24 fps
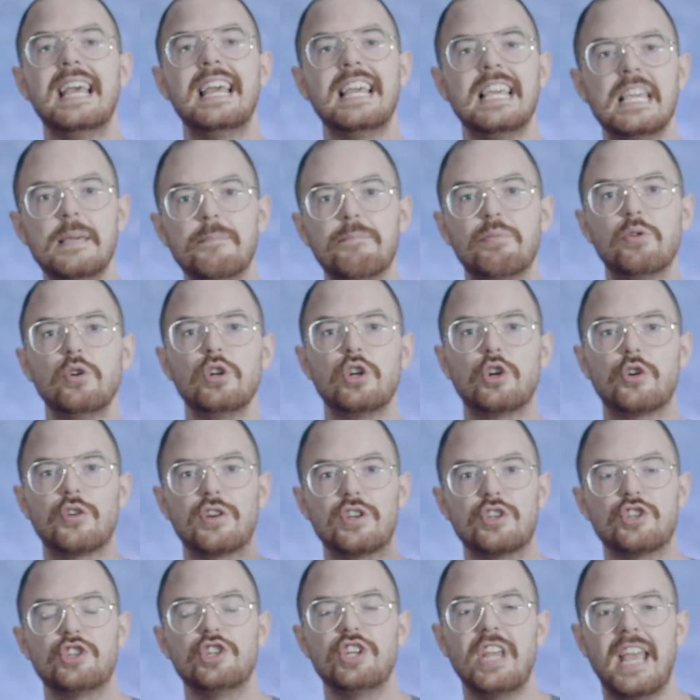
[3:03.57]
He put
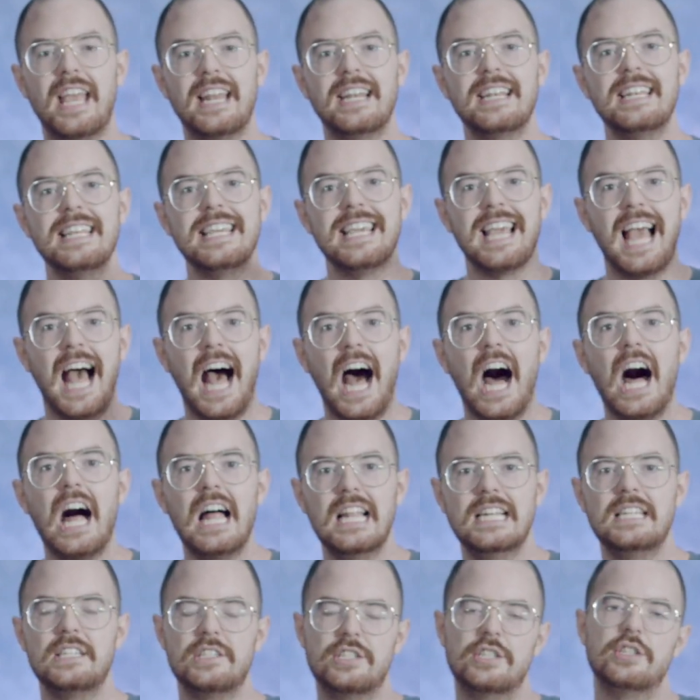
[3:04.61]
Christianity
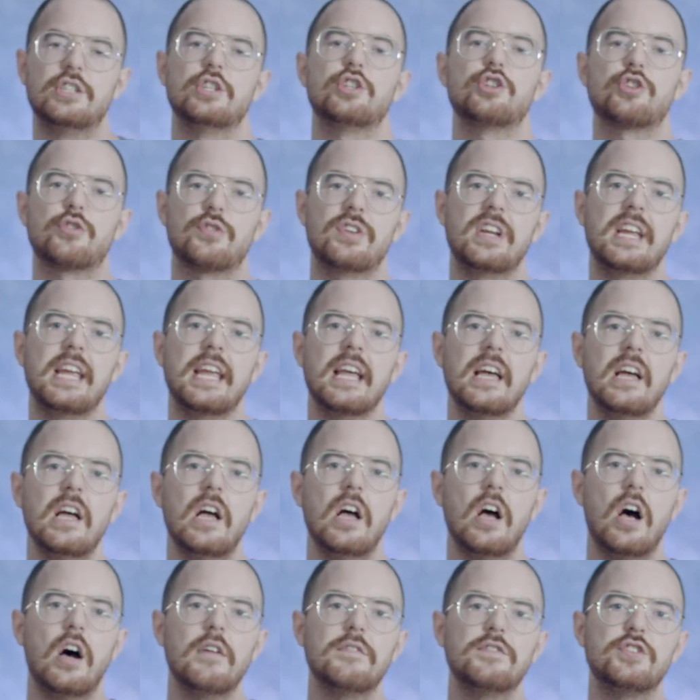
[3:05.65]
onto the tree
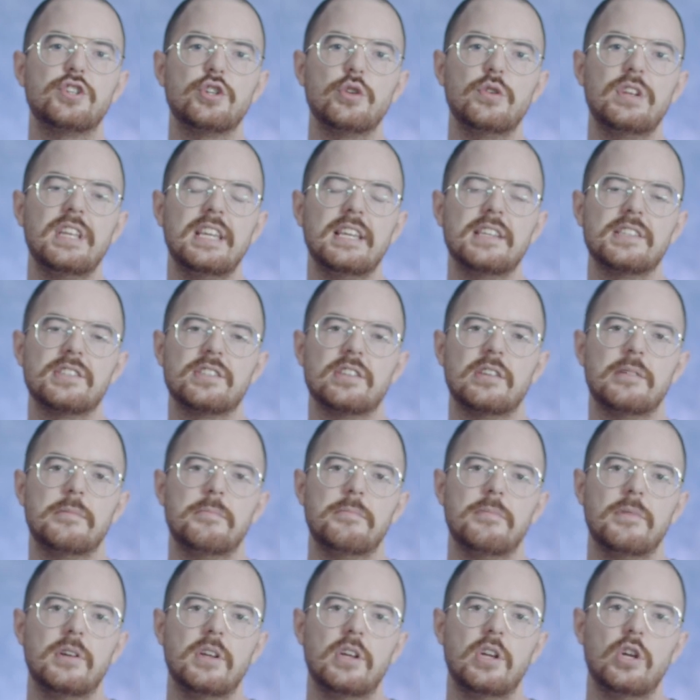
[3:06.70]
of
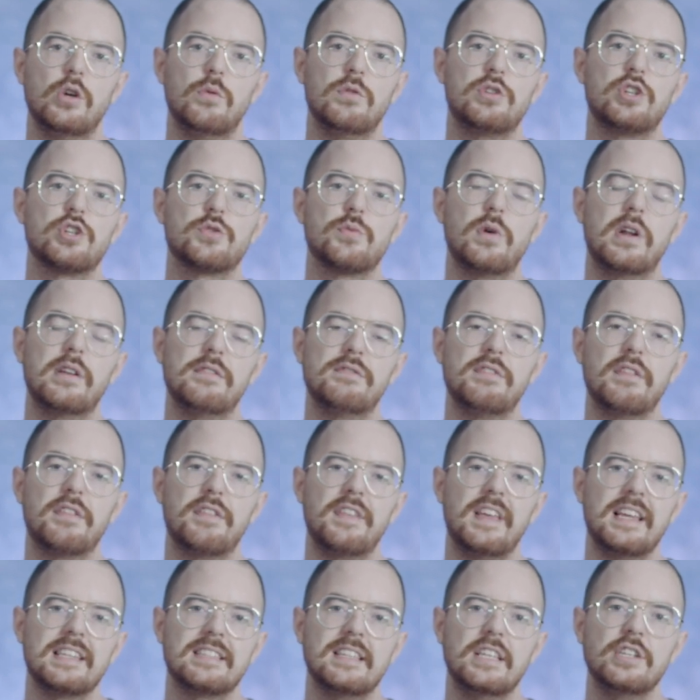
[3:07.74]
Judaism, which is one of the
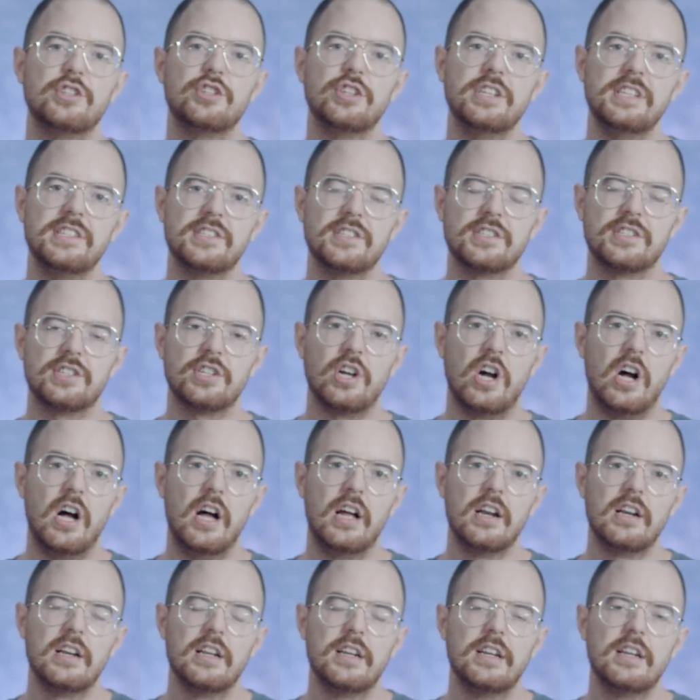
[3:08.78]
things that Jesus
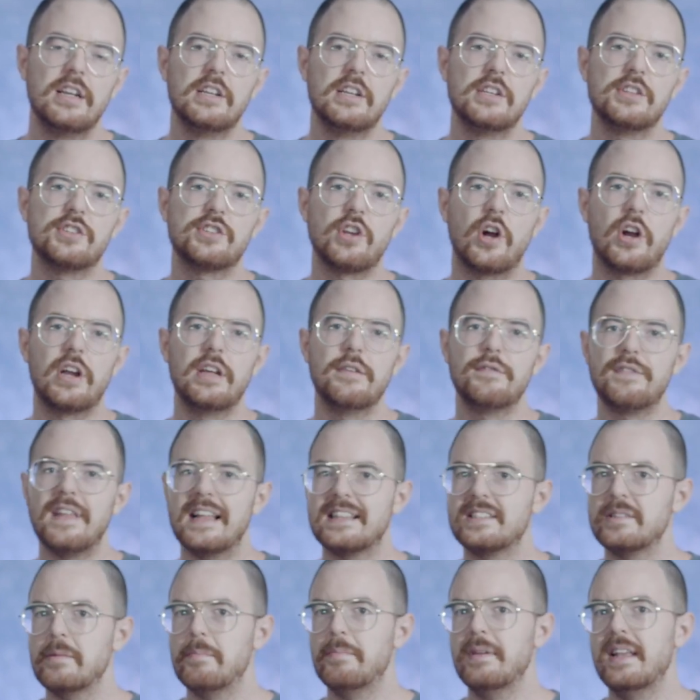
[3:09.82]
taught. Sorry if
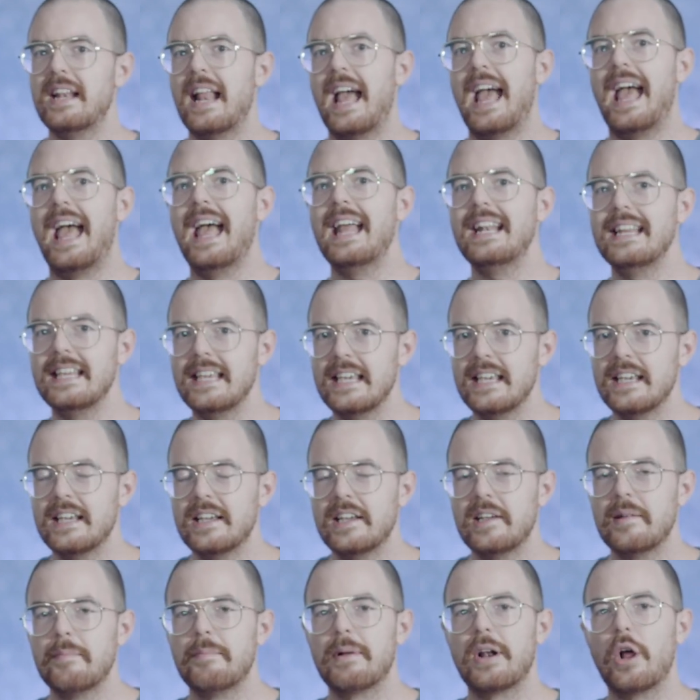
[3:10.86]
that's a bit heady,
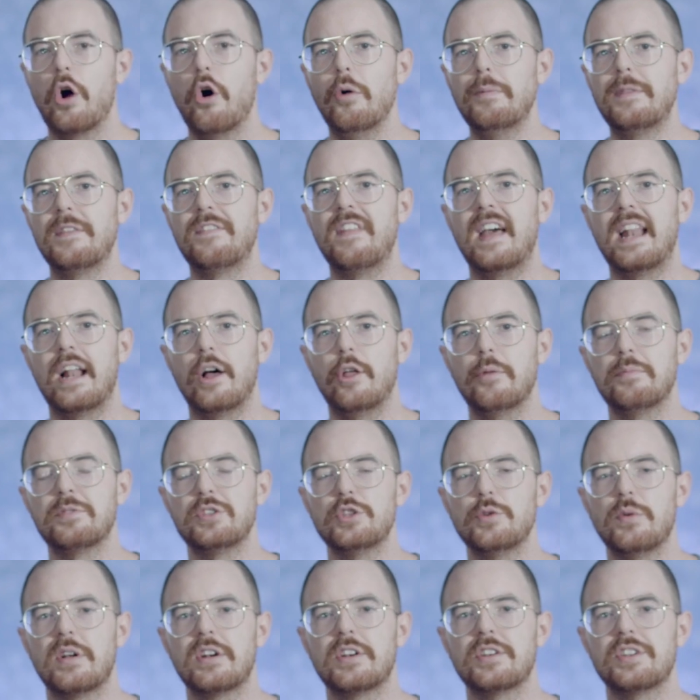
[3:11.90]
but I hope that that
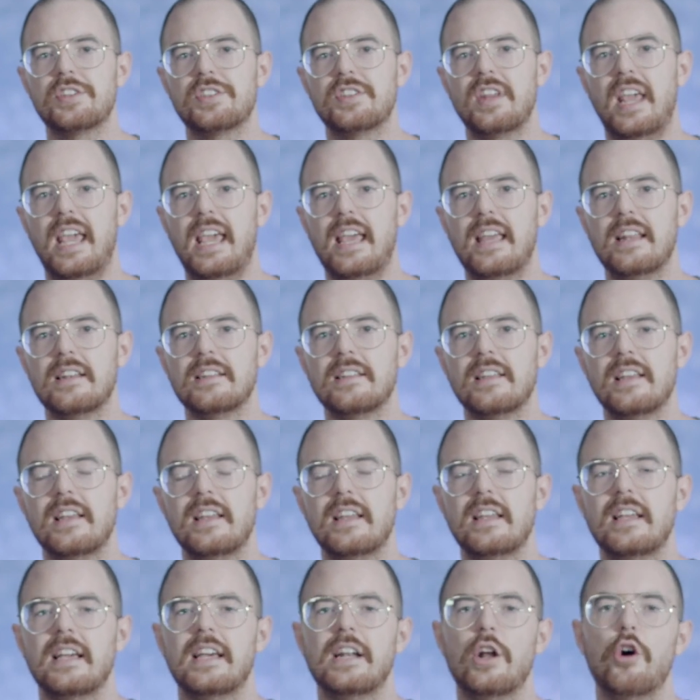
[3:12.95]
helps you understand,
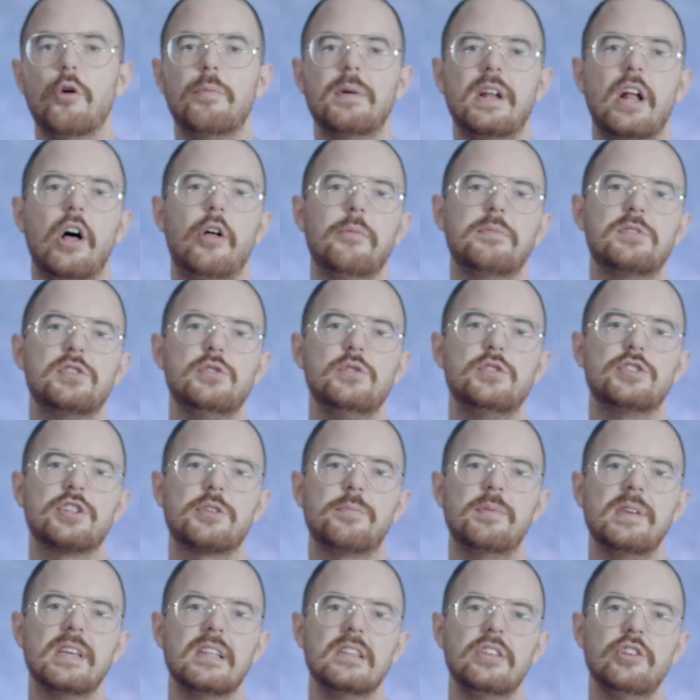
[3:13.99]
and I hope it helps you
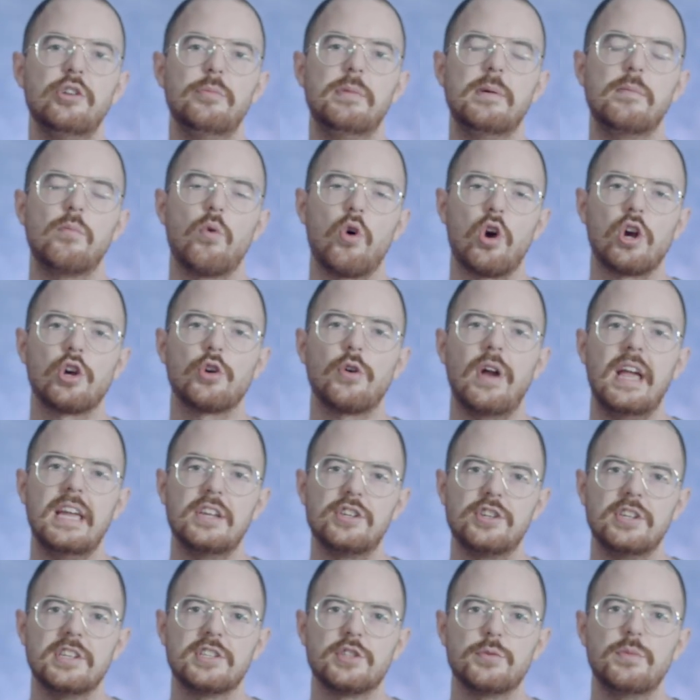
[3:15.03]
just be a little bit more
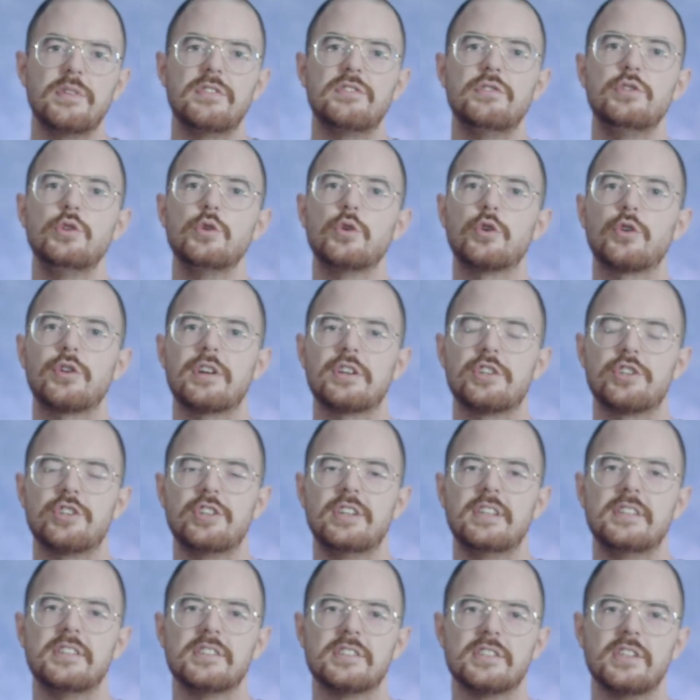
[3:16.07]
gracious with new
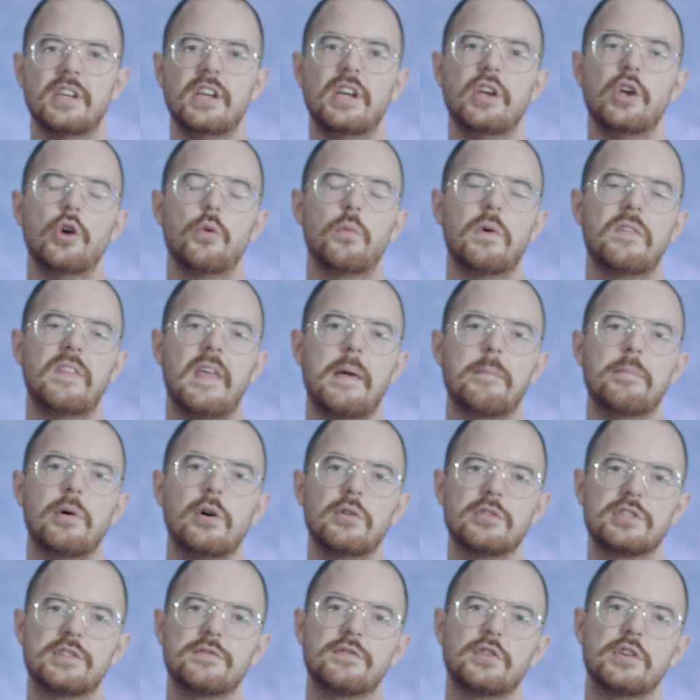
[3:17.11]
Christians when they
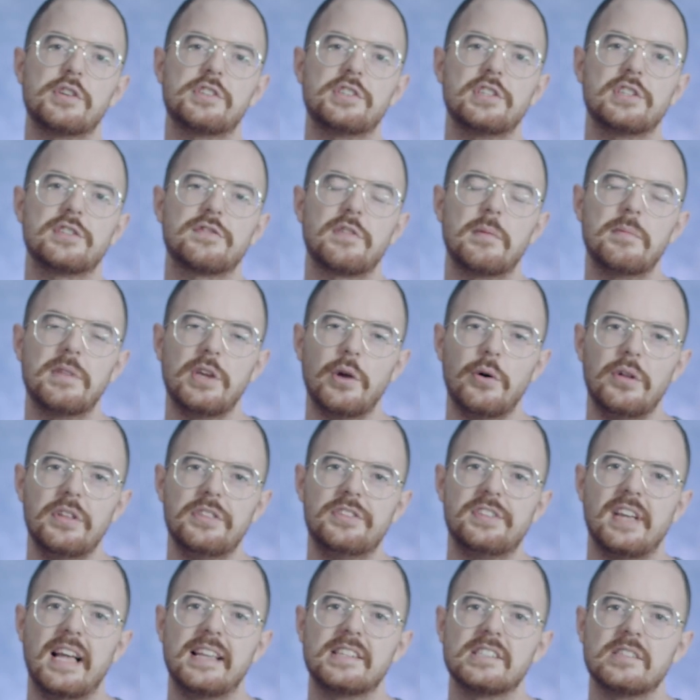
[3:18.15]
post verses from the
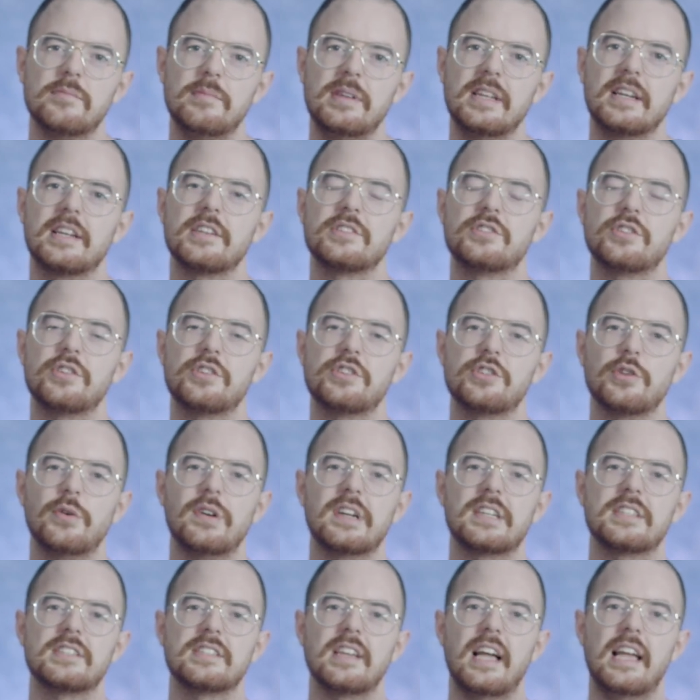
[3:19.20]
Old Testament because they're so
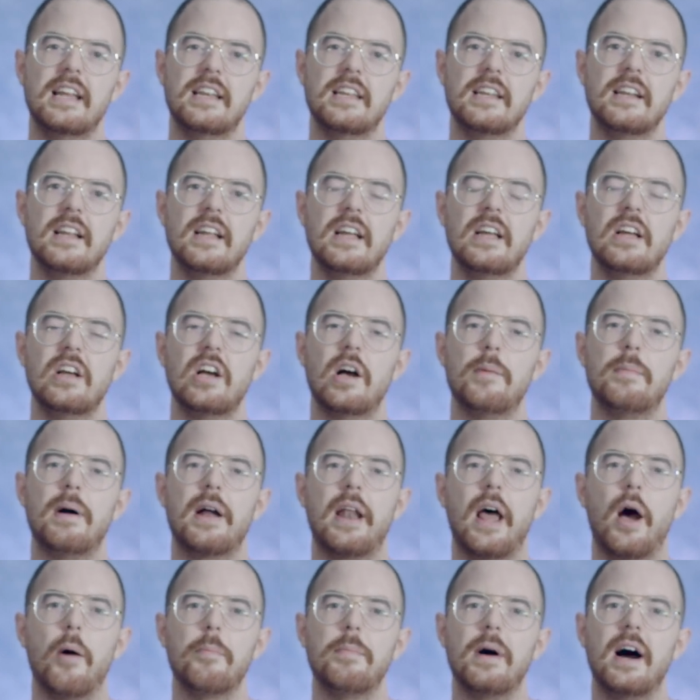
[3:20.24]
excited
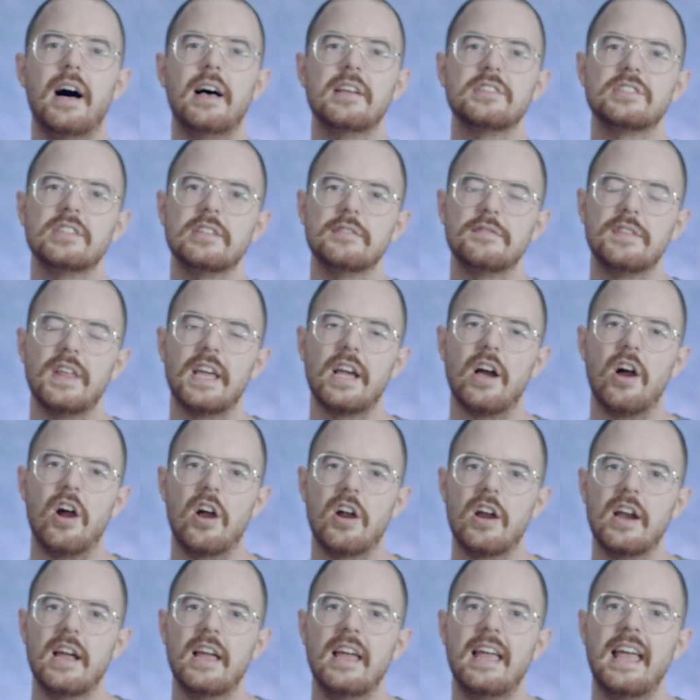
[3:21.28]
about how positive they
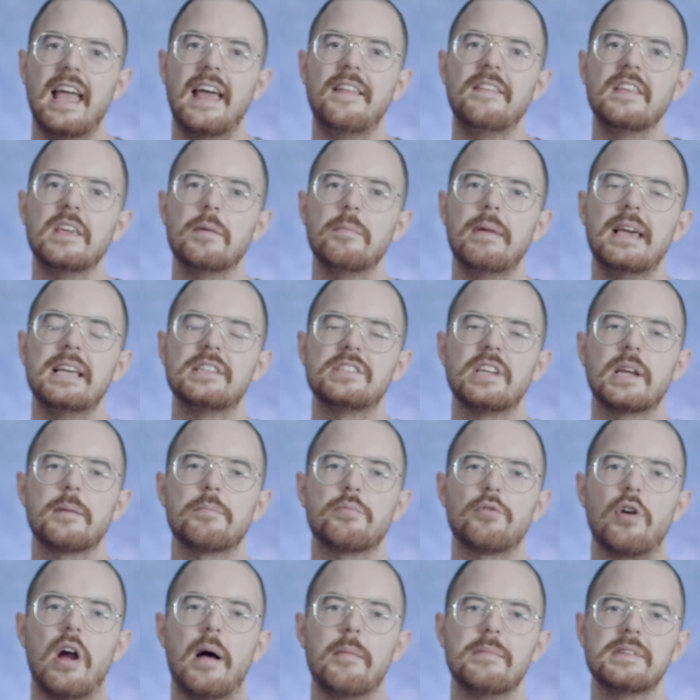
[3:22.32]
are and the amazing
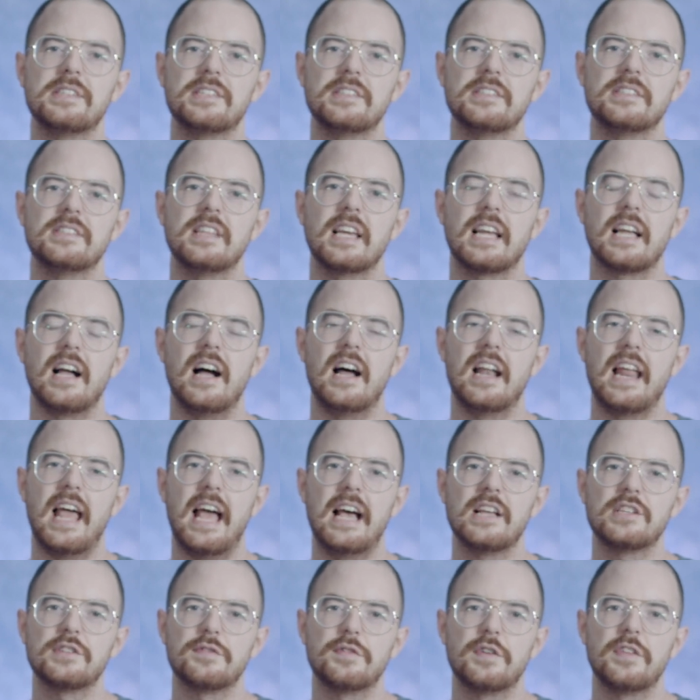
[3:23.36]
promises that God
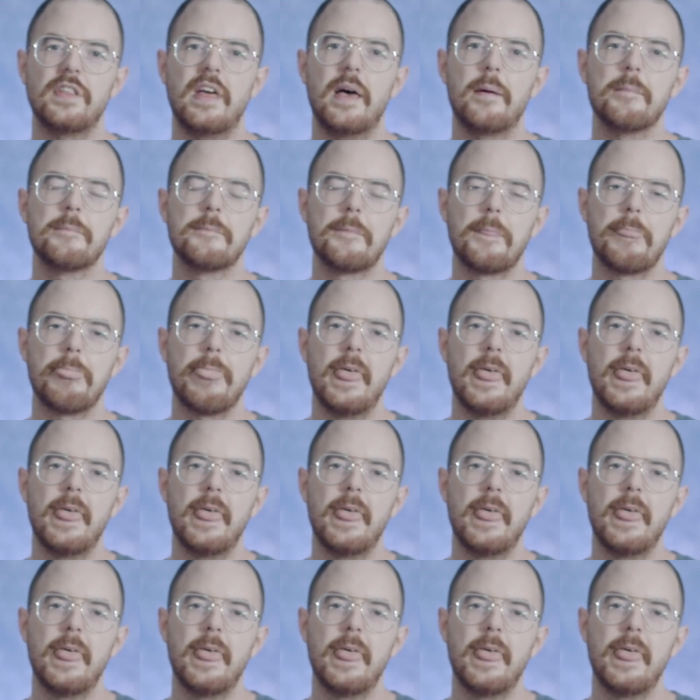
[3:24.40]
has for them.